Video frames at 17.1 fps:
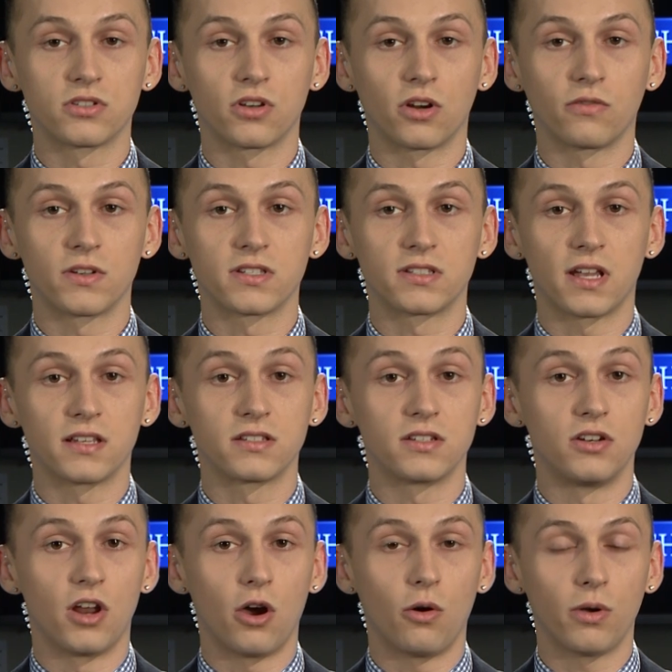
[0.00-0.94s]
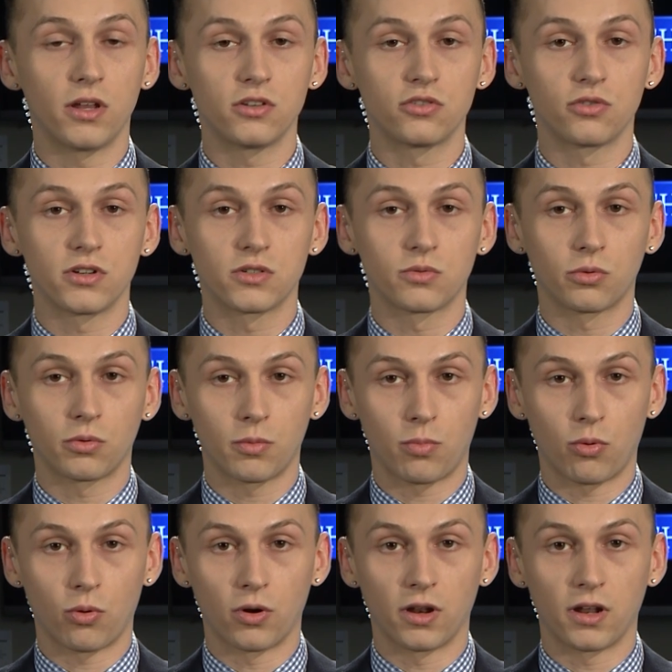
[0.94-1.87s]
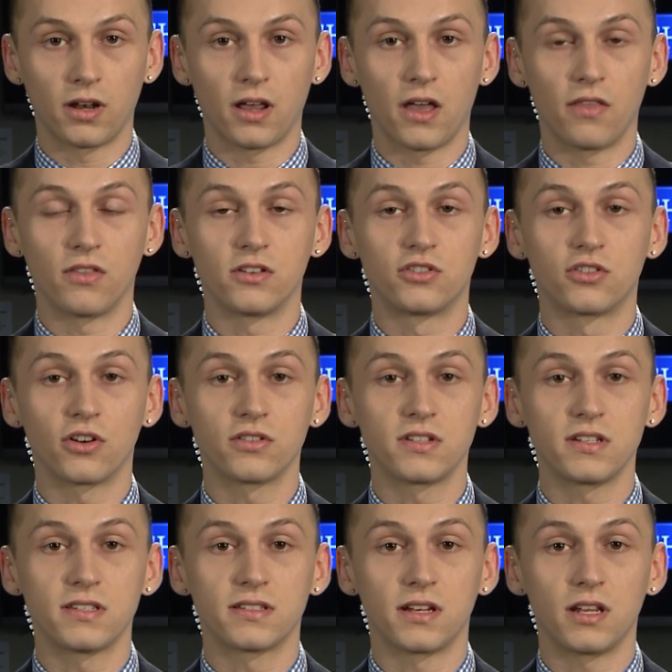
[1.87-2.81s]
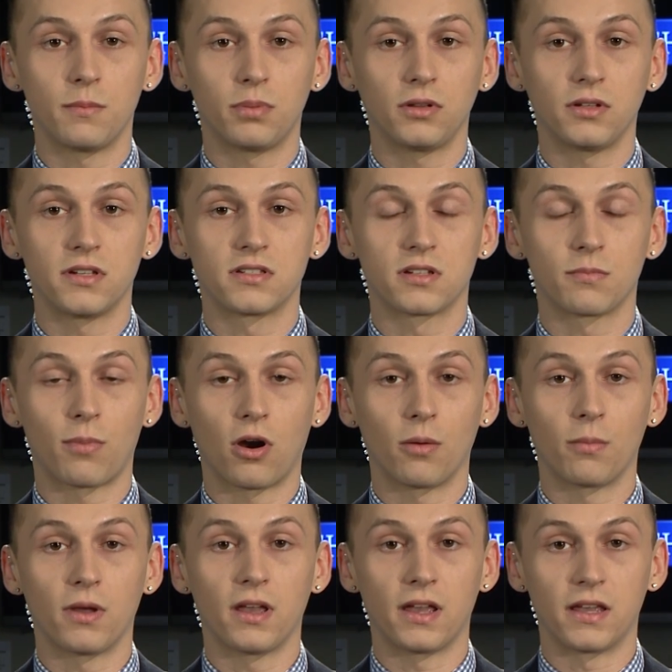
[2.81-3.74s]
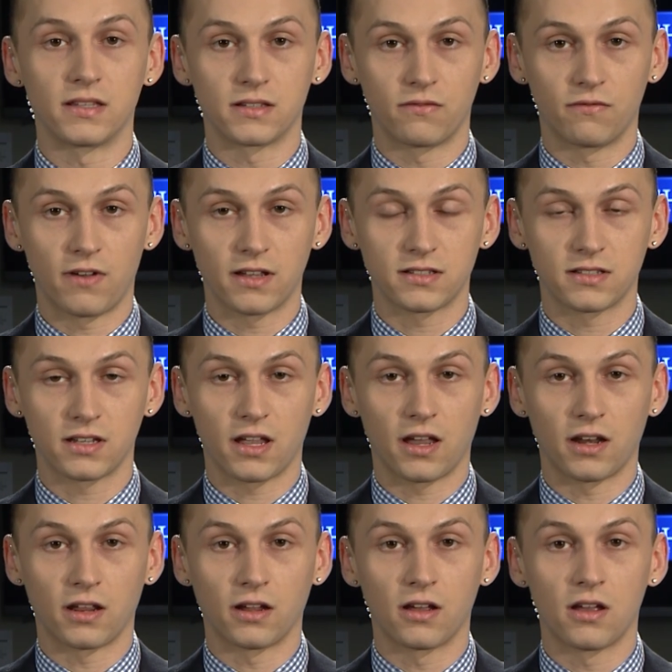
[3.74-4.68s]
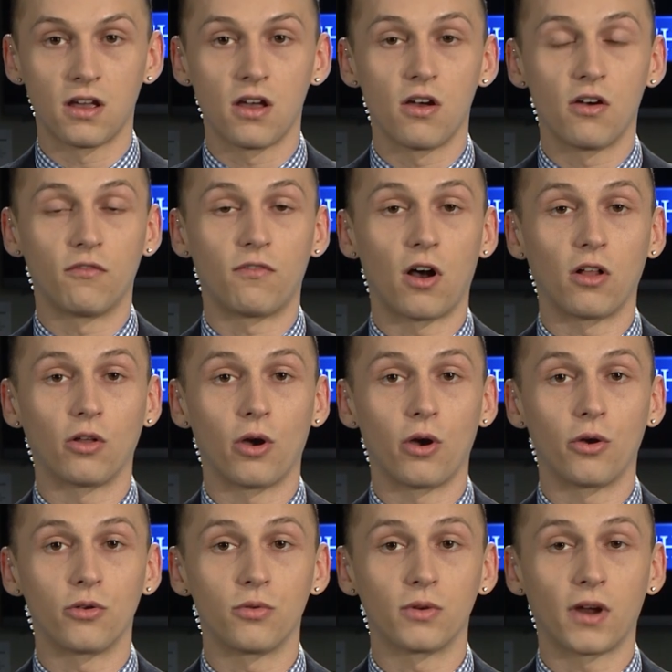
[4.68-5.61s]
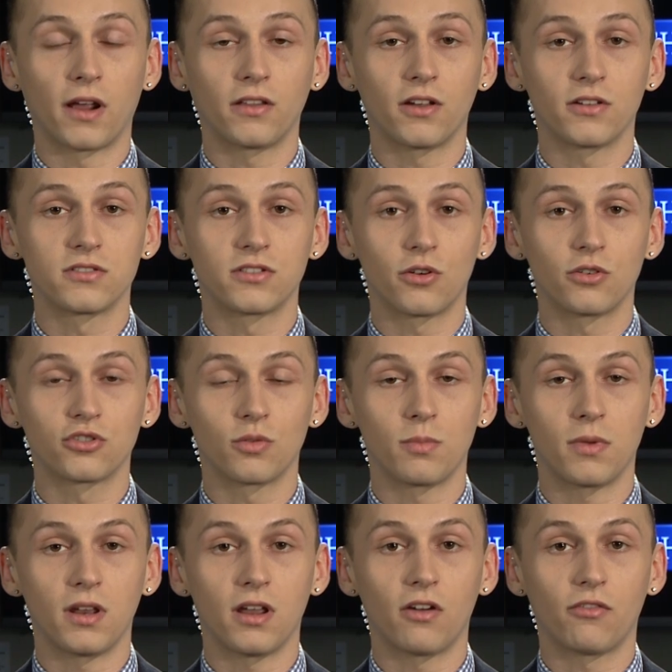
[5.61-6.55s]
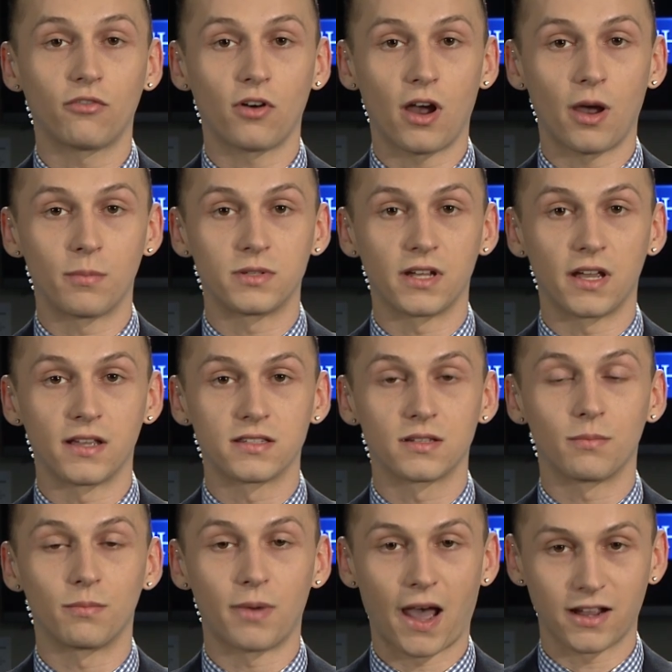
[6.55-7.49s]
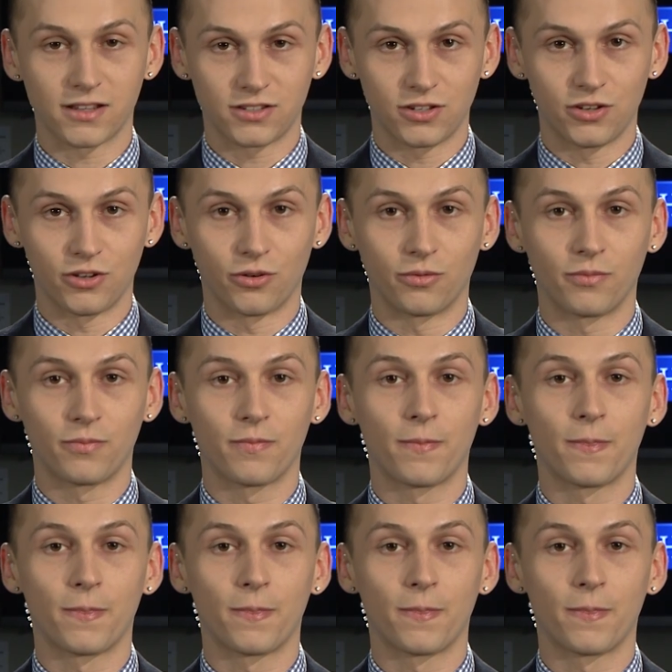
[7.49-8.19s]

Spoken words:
Service says no injuries were reported, and the Jersey City Police Department is investigating. Follow OU Nightly on social media for updates. Back to you.